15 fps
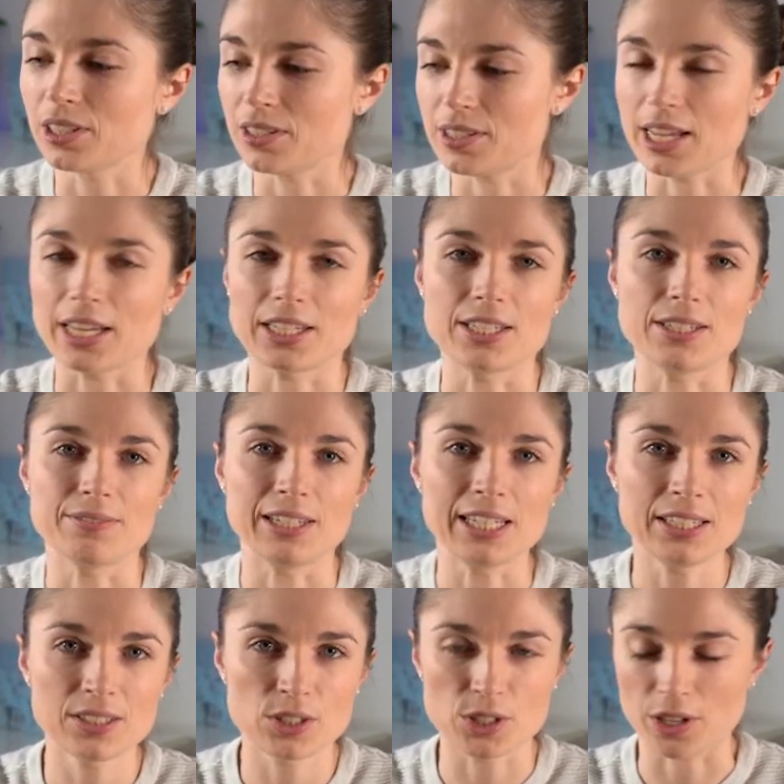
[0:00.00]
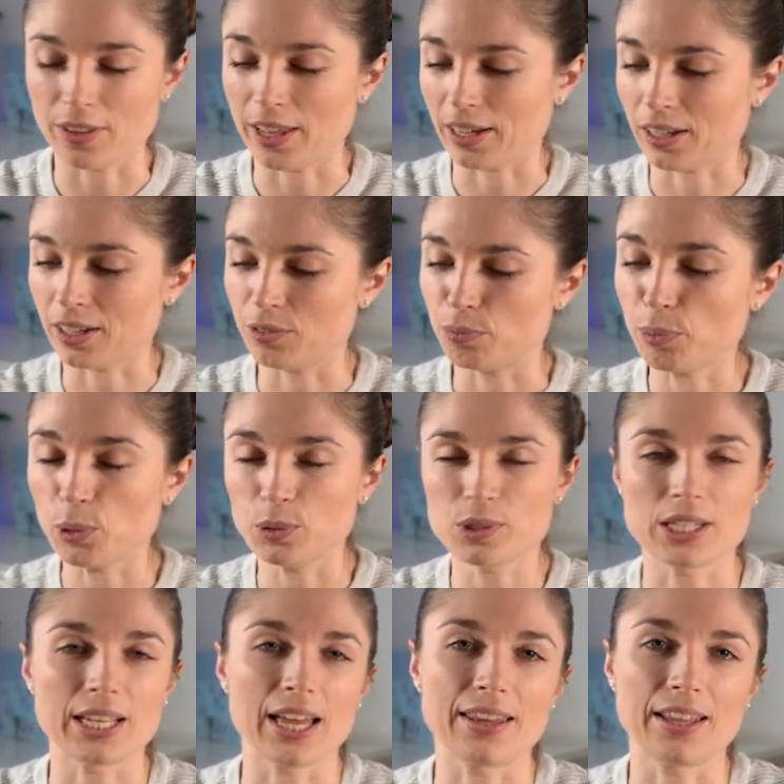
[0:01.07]
consecutively. So they're kind of pulled
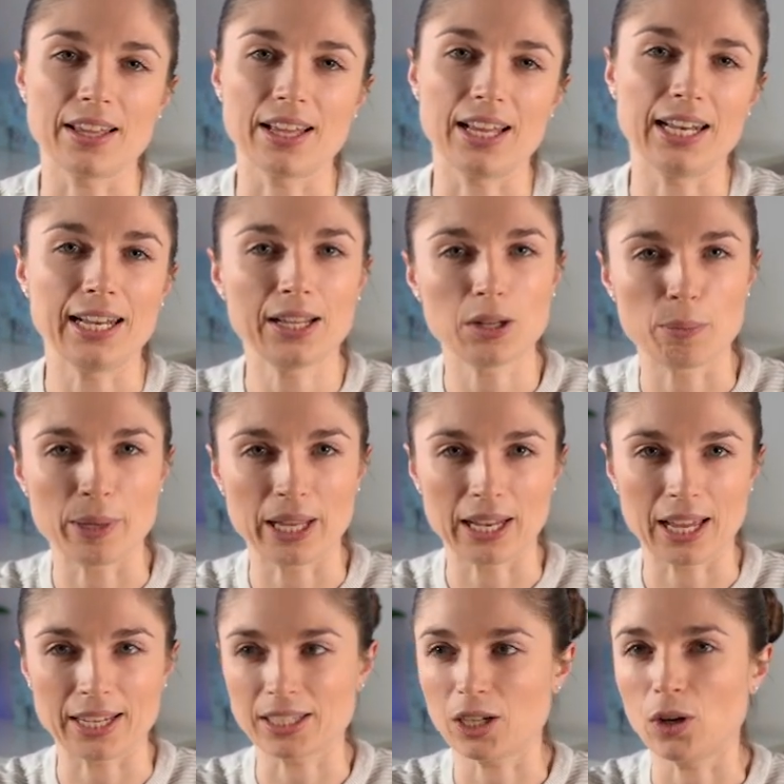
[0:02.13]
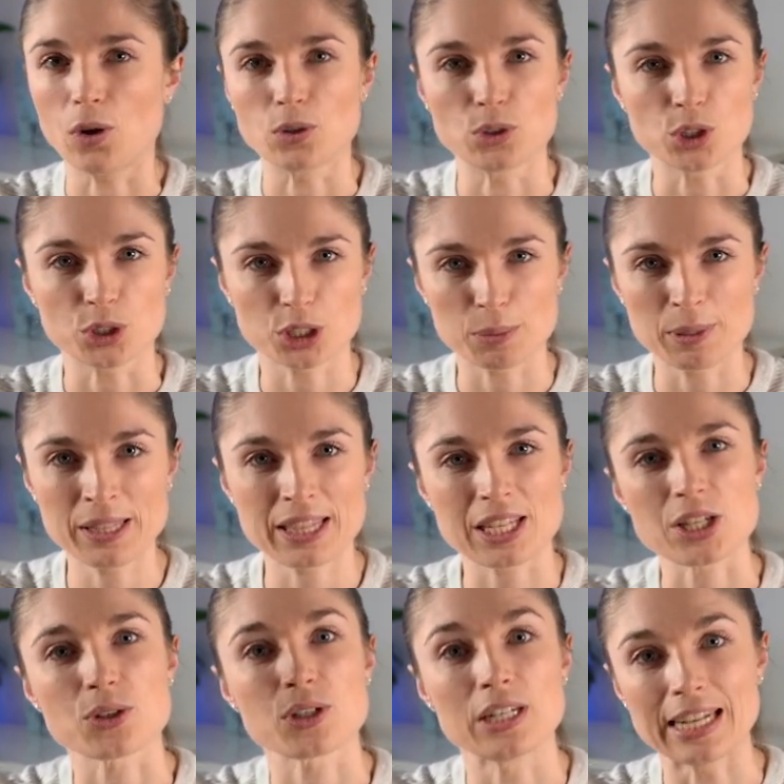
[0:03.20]
together a little bit like a long document that
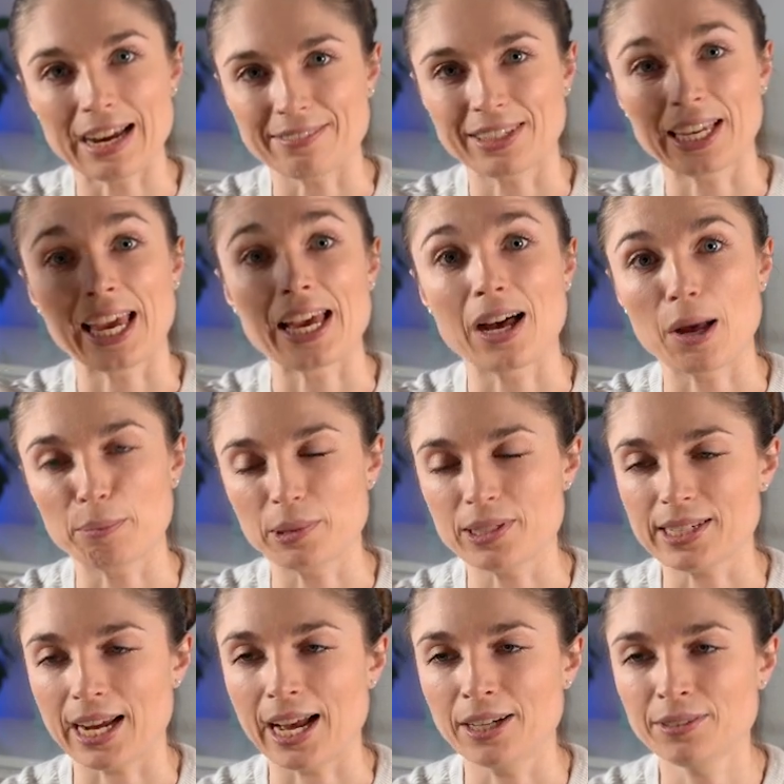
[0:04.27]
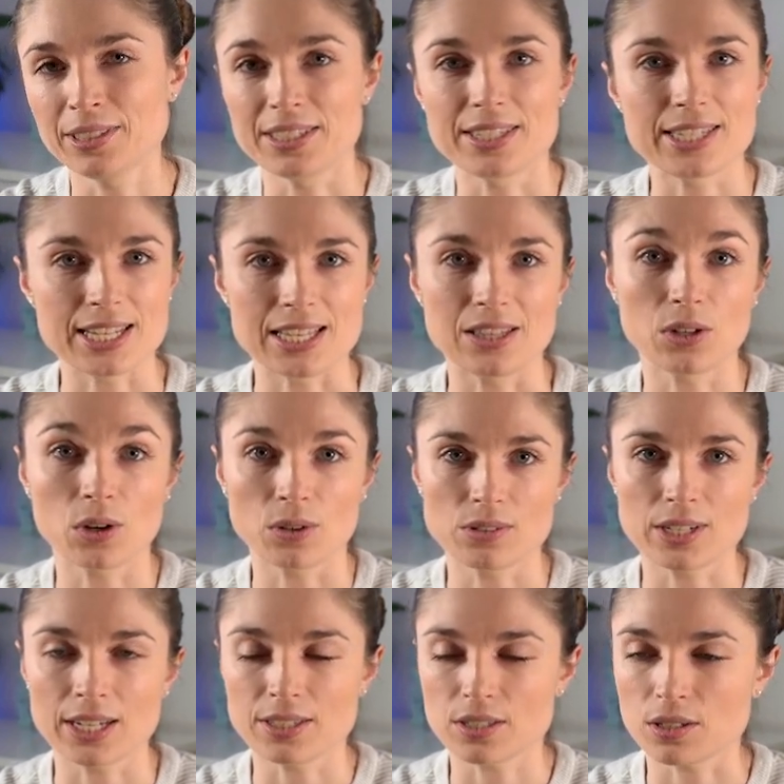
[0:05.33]
you can navigate up and down and see the
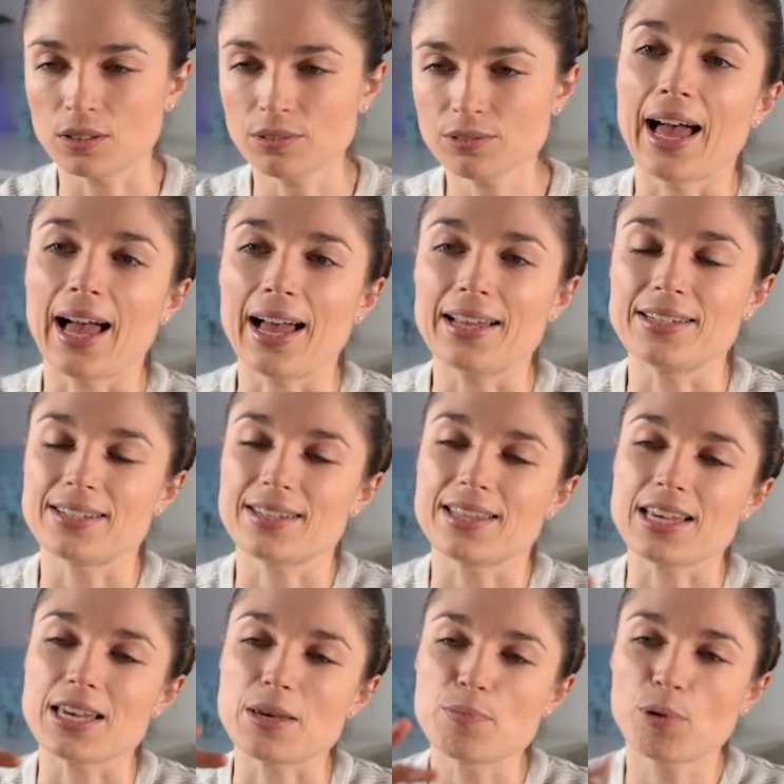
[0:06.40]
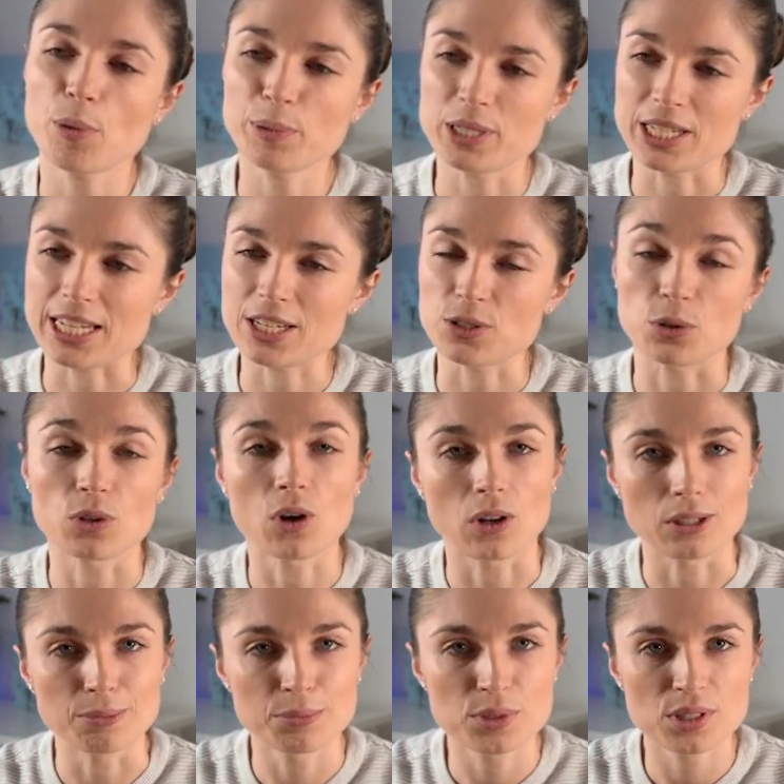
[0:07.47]
contents of. And the properties or
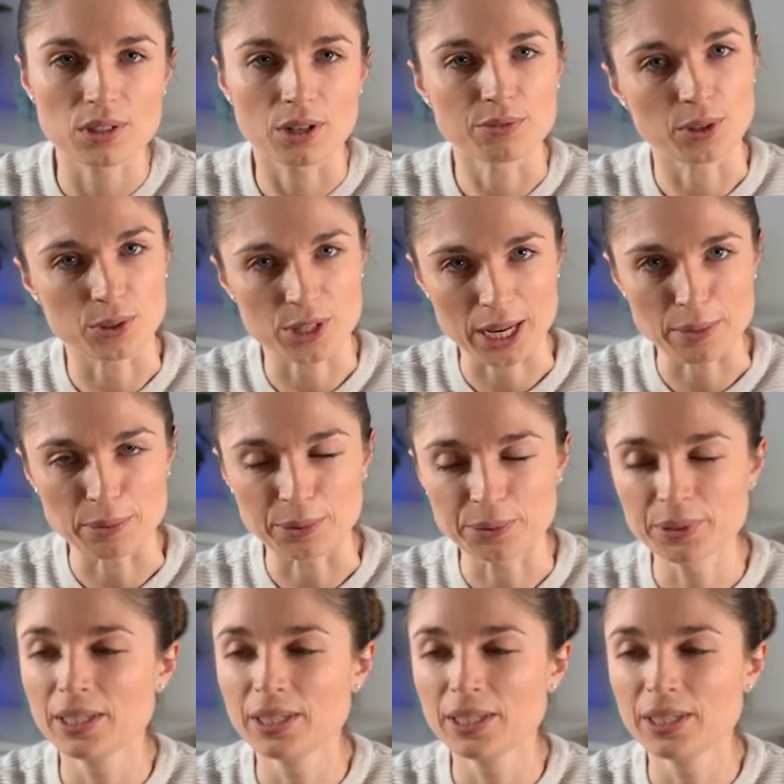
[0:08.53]
columns of your table